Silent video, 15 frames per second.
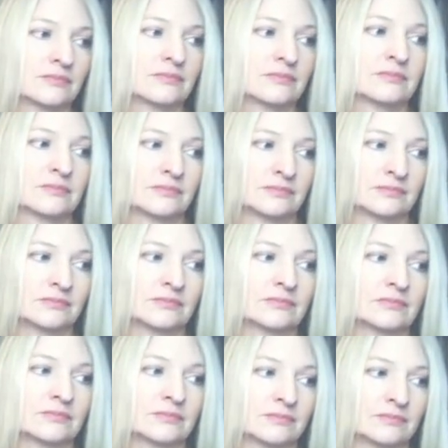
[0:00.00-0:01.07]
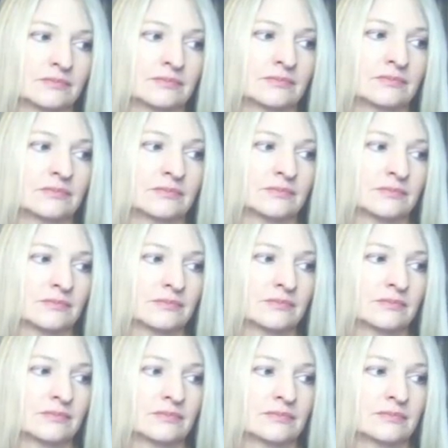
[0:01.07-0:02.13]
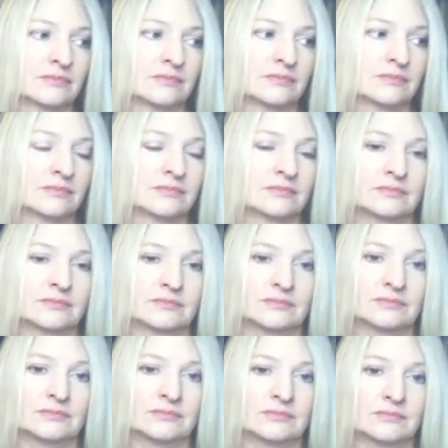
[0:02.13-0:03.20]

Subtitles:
[no speech]